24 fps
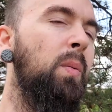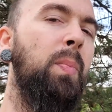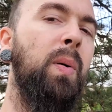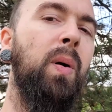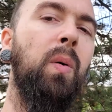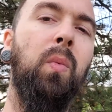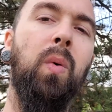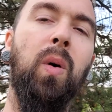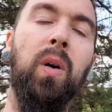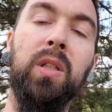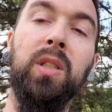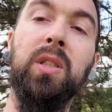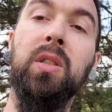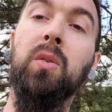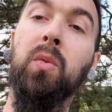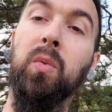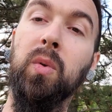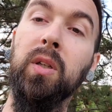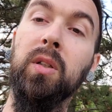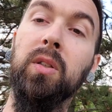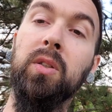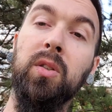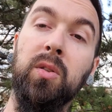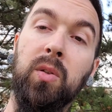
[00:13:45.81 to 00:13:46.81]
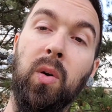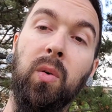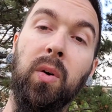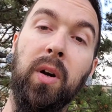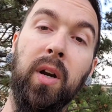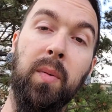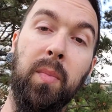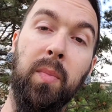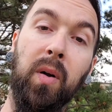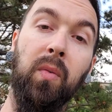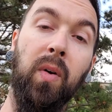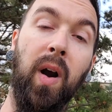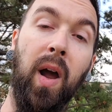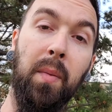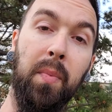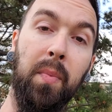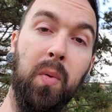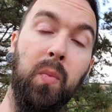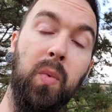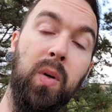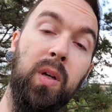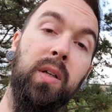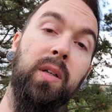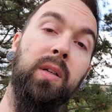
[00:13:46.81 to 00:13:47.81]
But what's the real story about
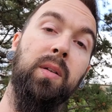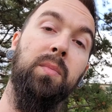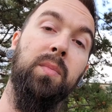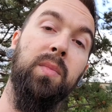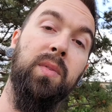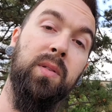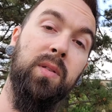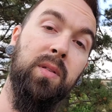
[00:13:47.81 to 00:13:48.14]
Robin Williams?